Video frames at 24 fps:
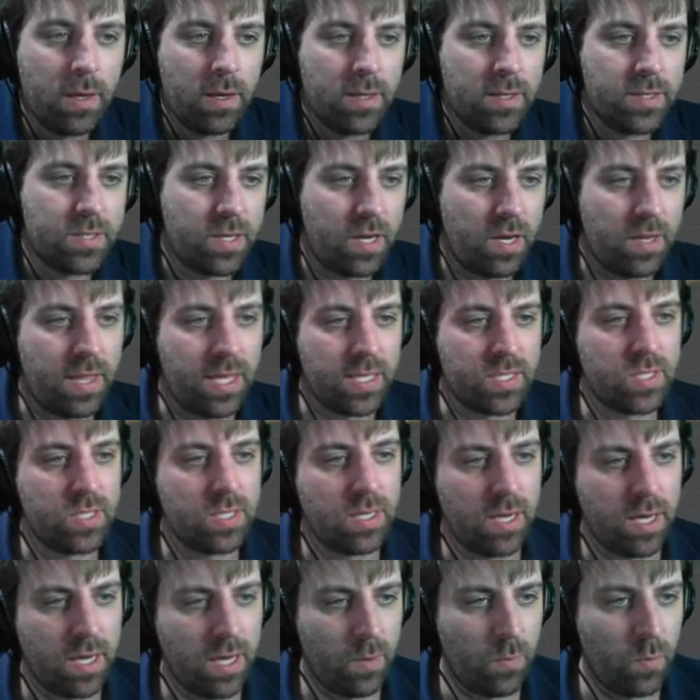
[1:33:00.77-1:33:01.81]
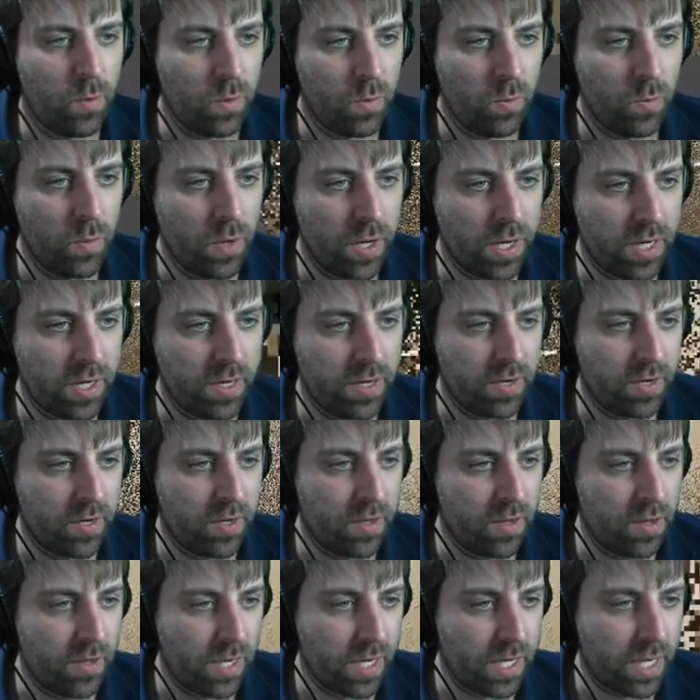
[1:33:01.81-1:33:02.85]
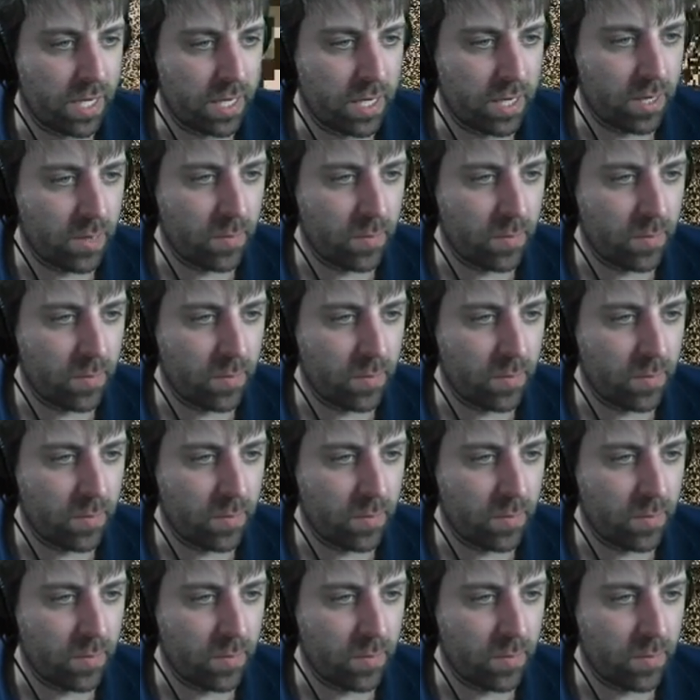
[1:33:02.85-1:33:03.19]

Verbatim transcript: So that's um, what we're working on earlier, and